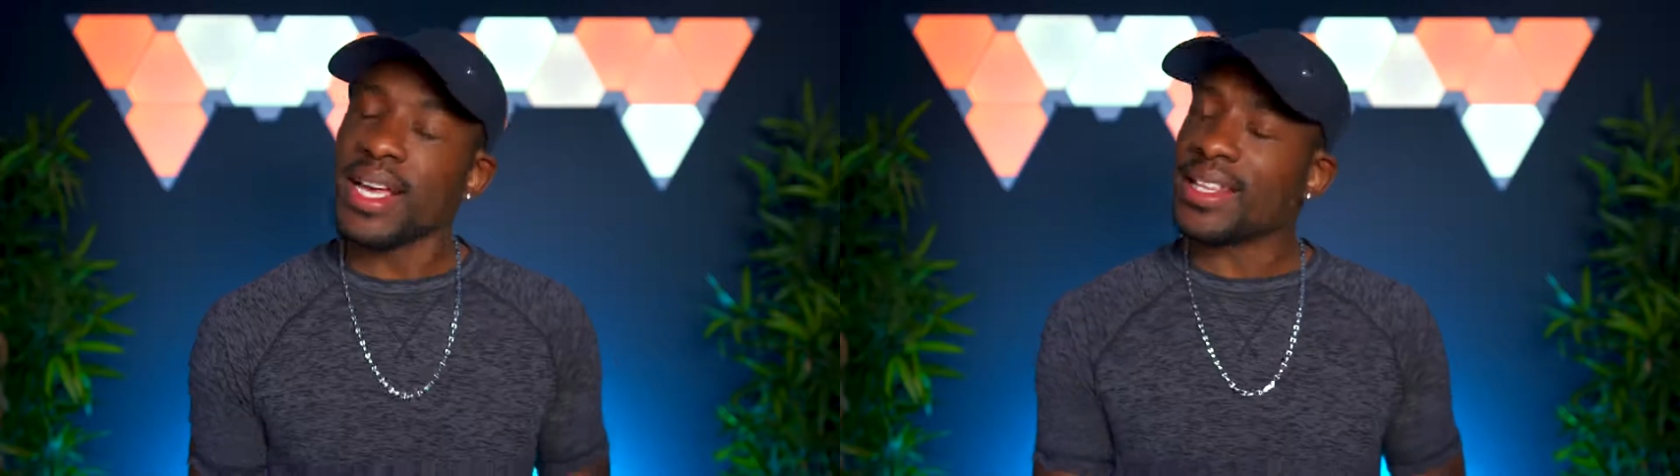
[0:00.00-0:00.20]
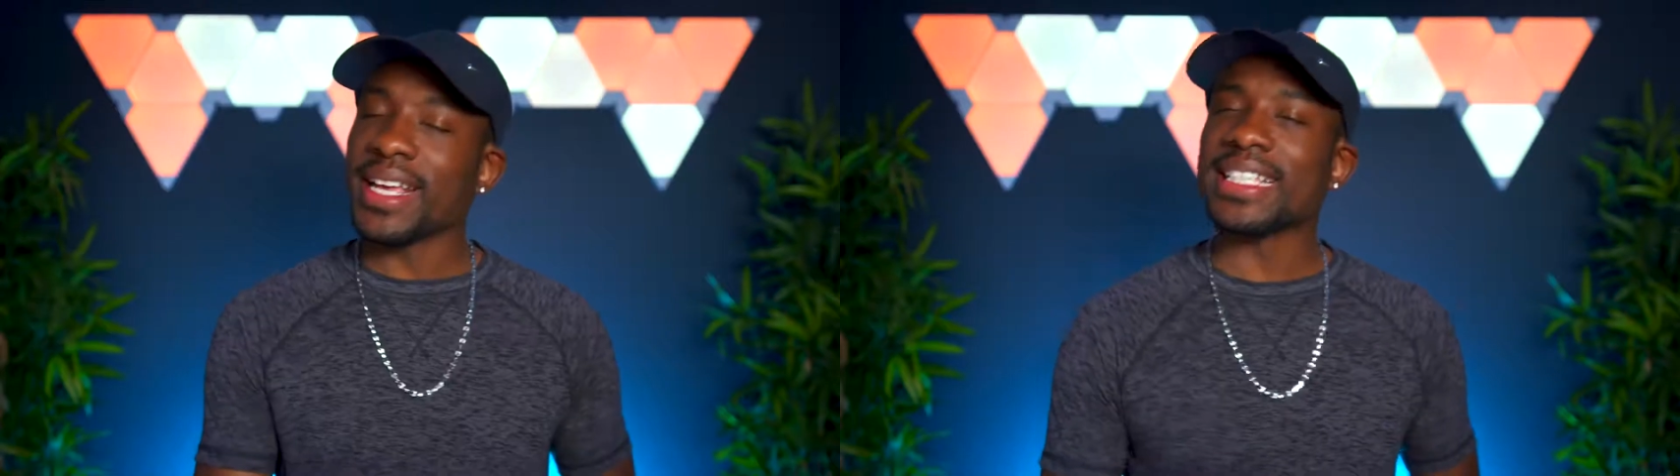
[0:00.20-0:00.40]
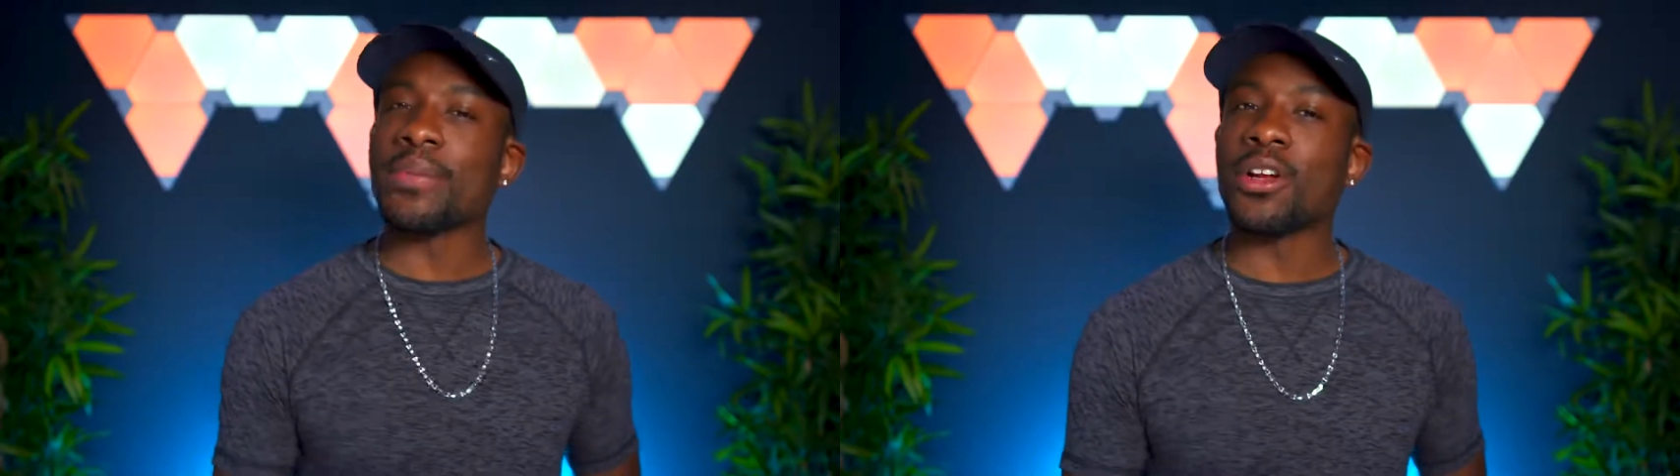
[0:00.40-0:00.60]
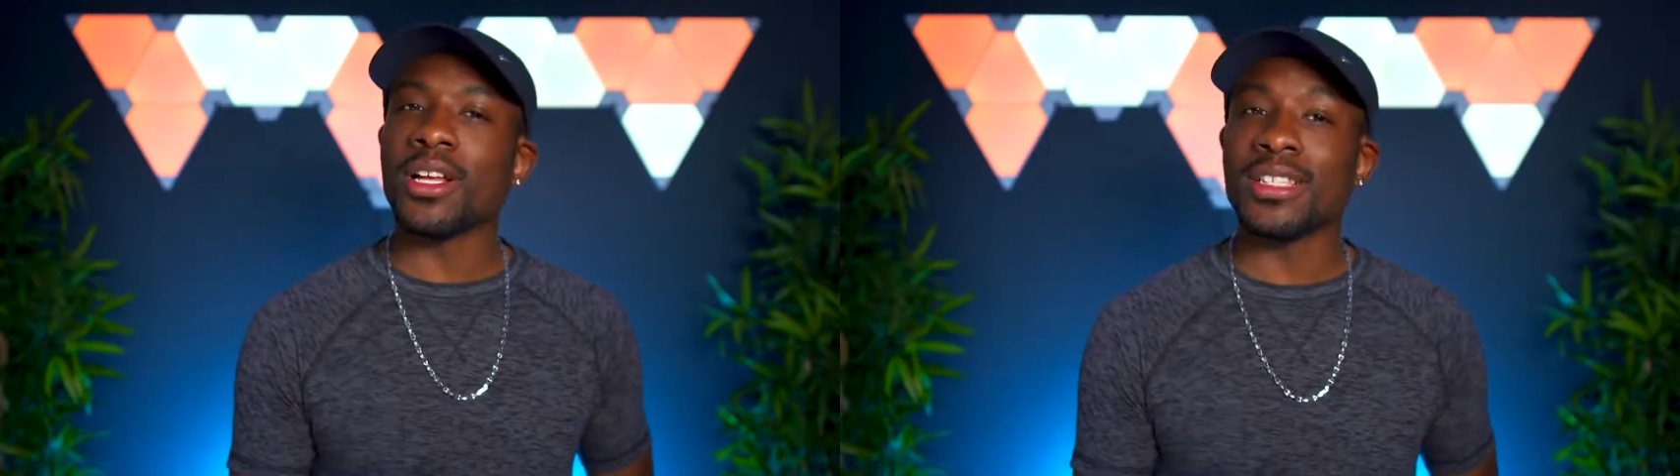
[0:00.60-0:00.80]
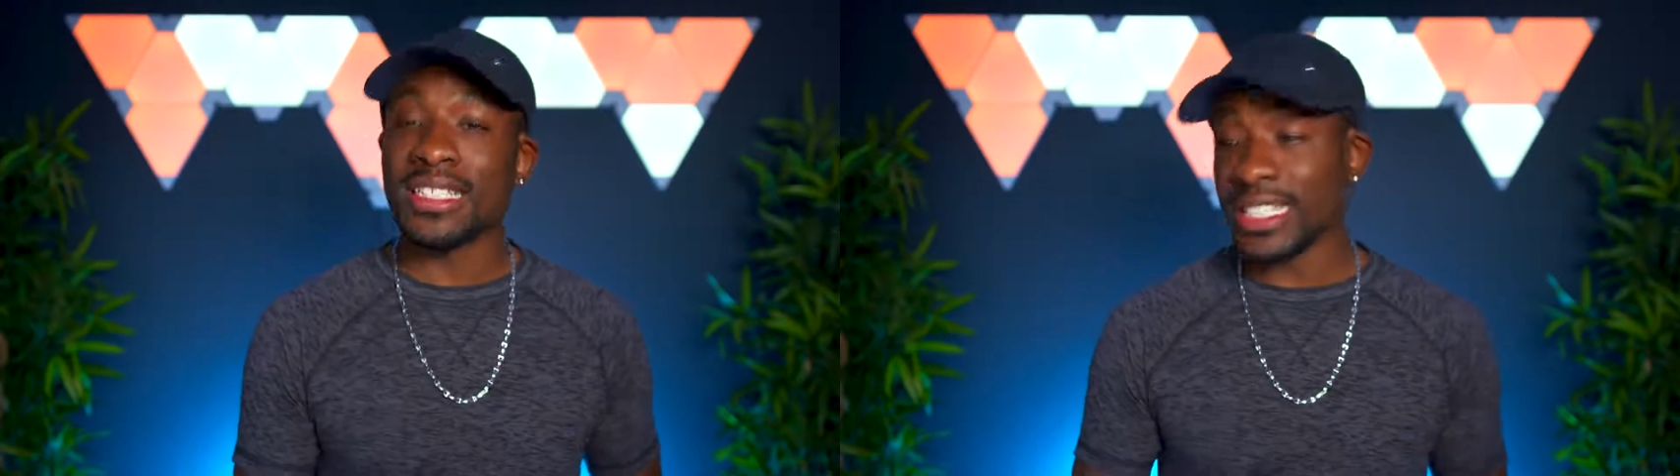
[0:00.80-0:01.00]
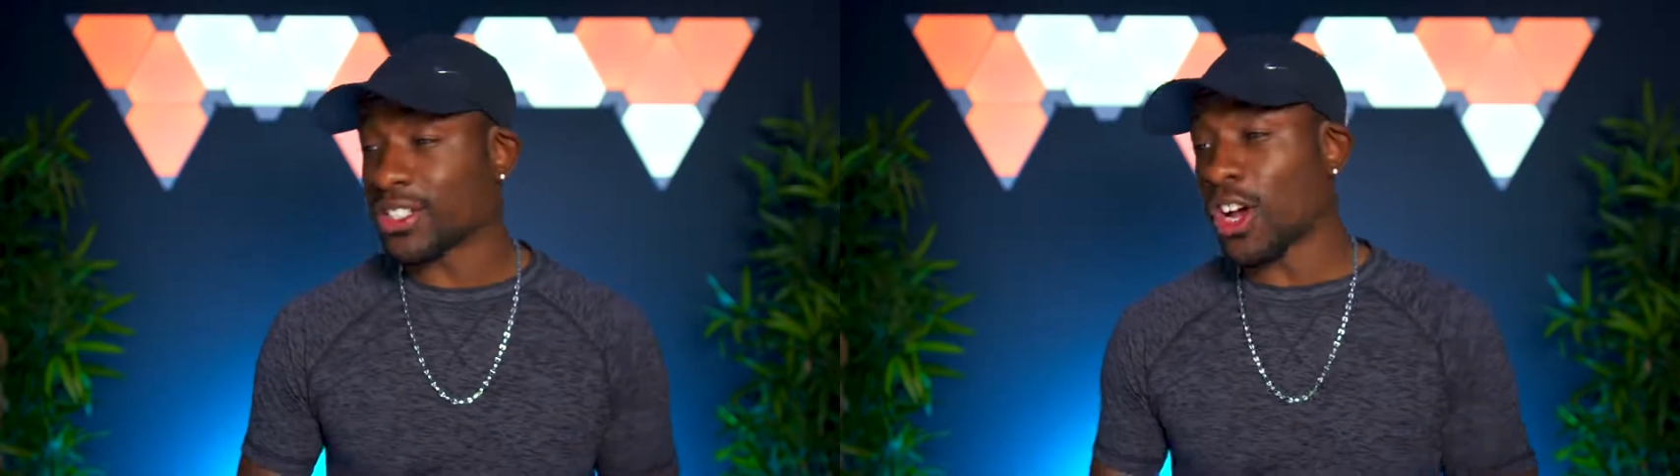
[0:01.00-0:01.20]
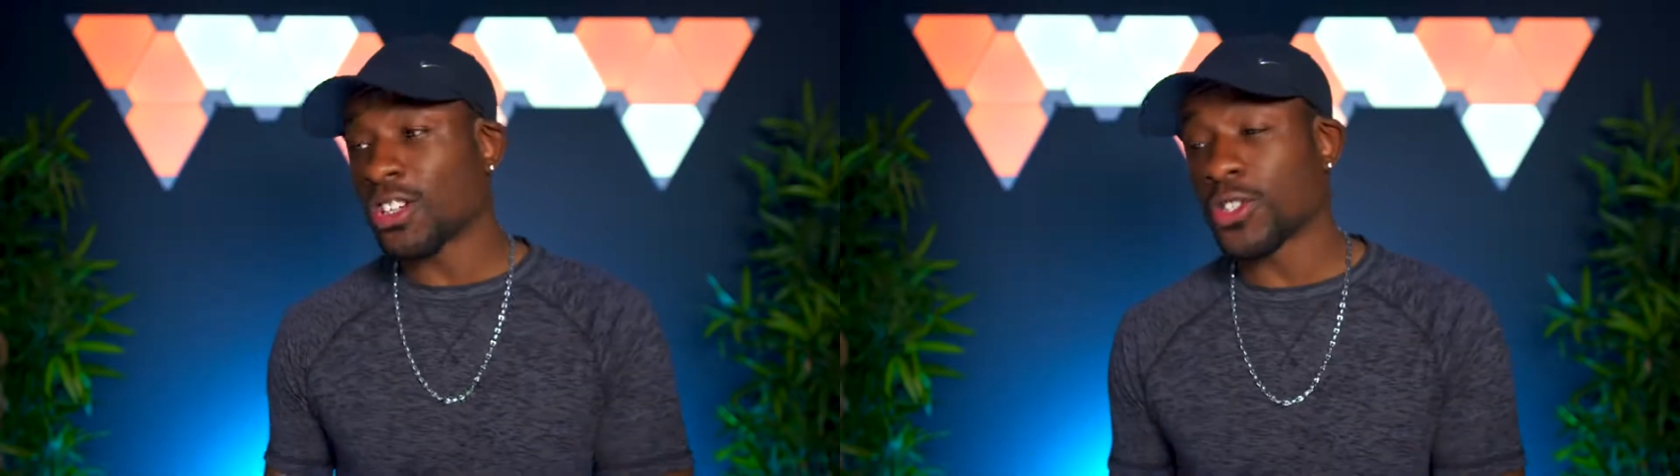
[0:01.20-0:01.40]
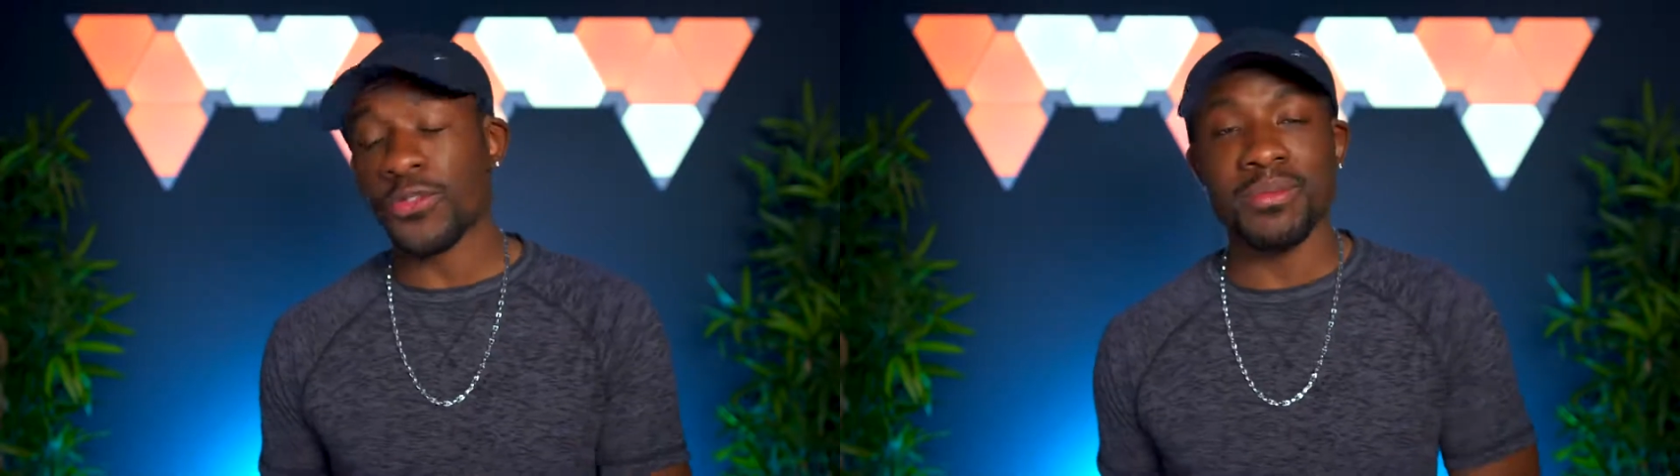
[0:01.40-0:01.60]
And next up on our list is
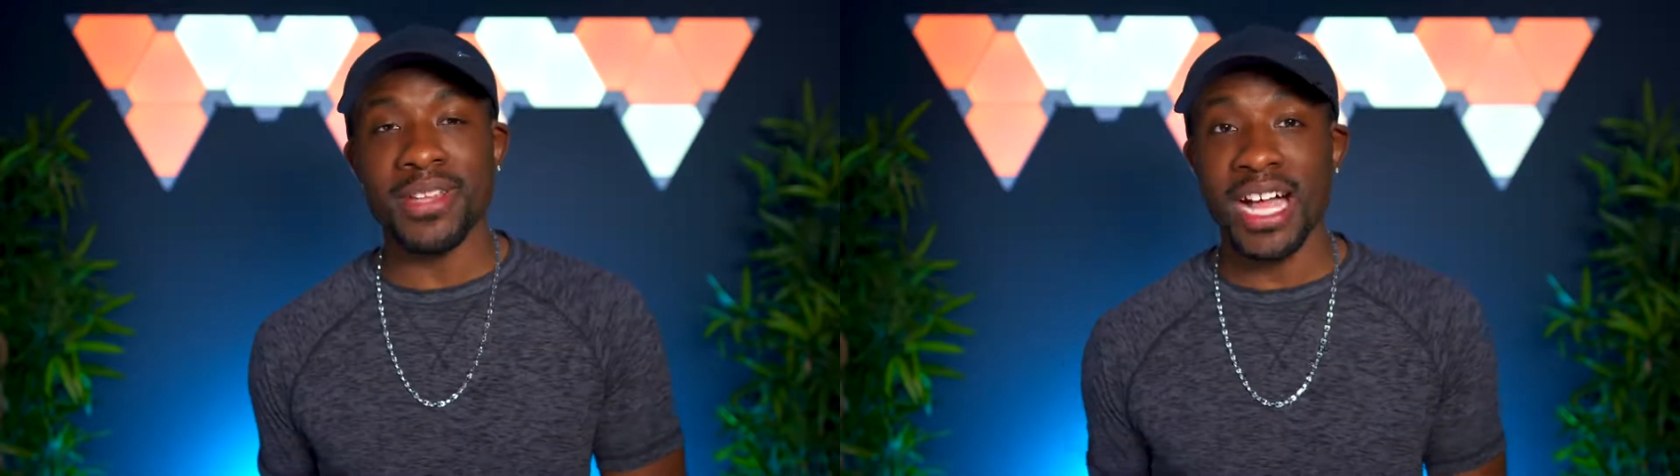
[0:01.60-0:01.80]
also from